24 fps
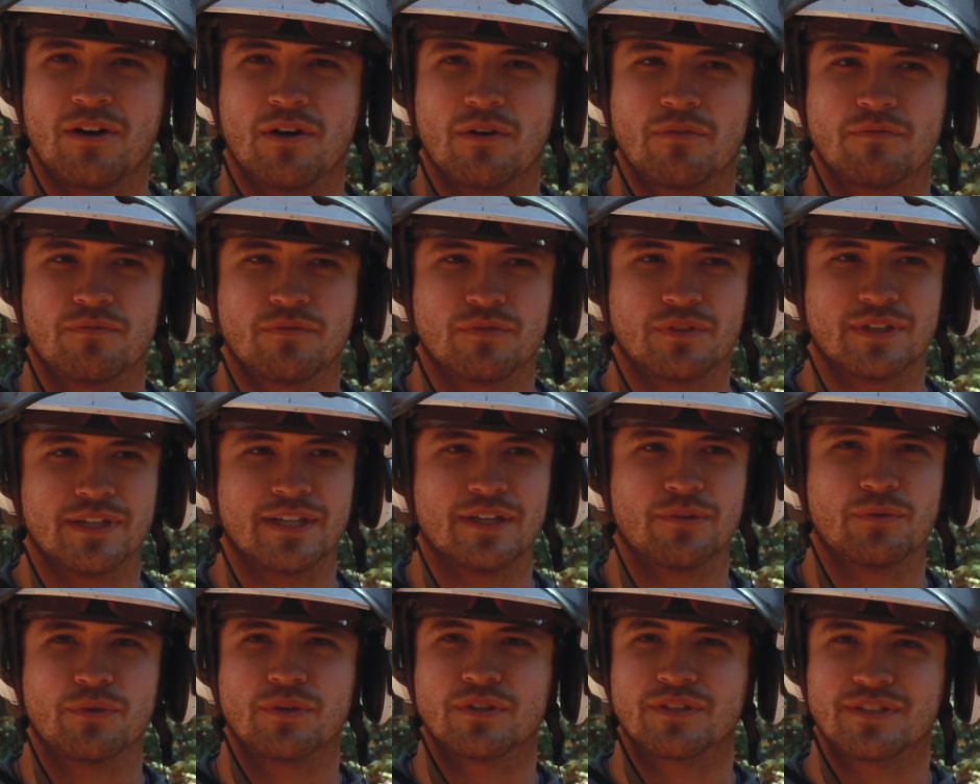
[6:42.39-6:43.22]

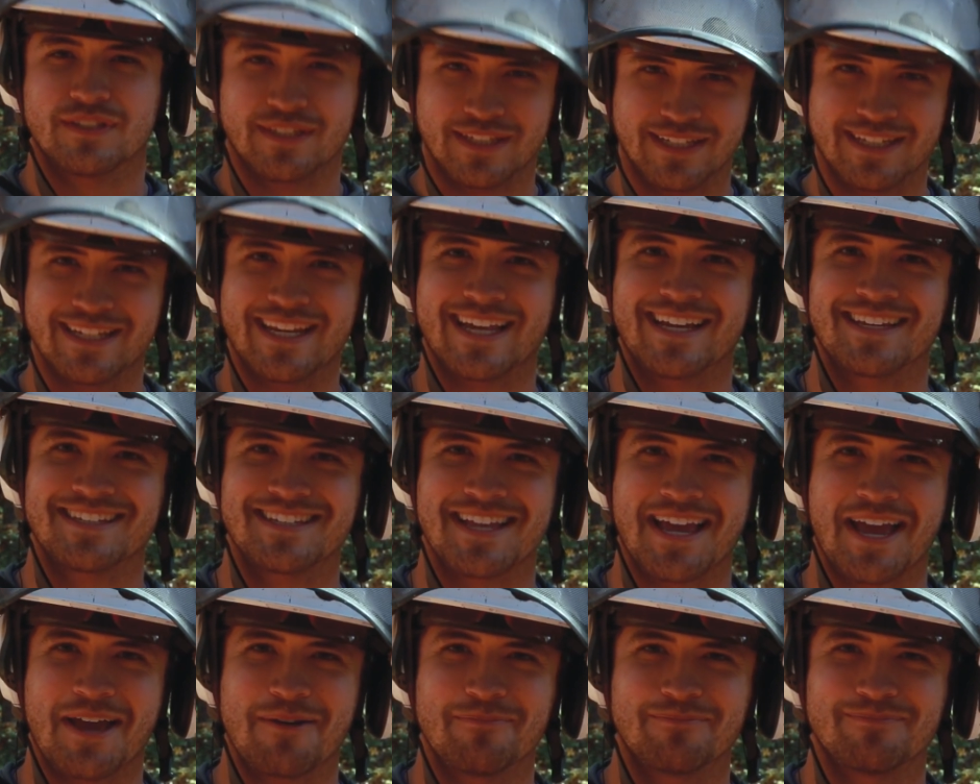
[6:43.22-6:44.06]
Hopefully we'll see you next
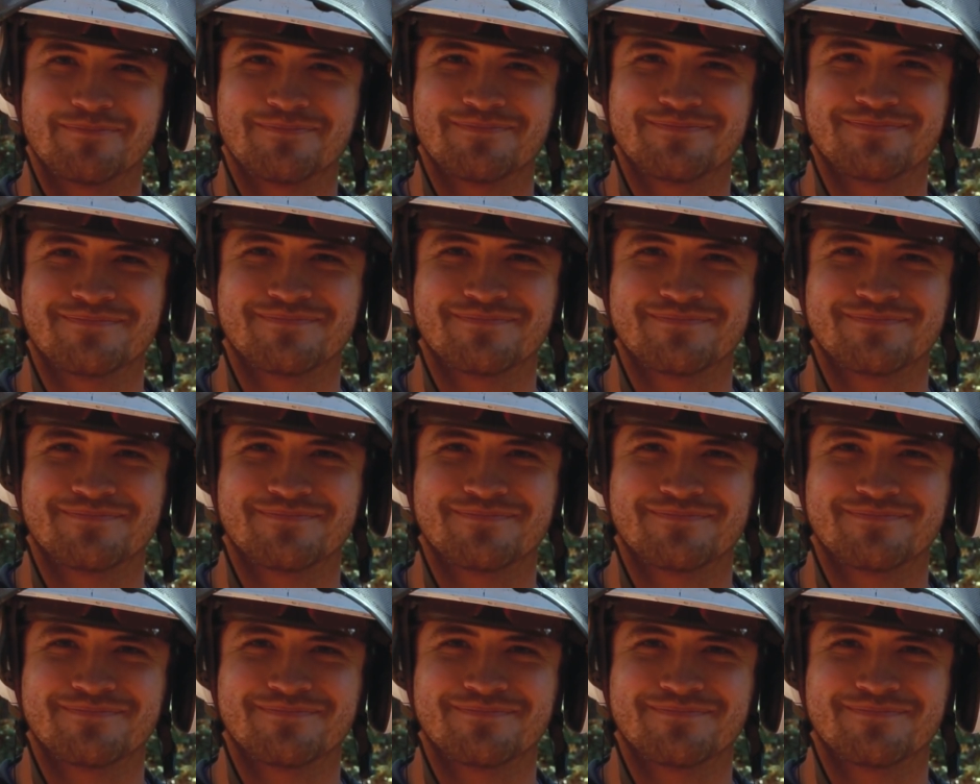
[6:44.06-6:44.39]
time.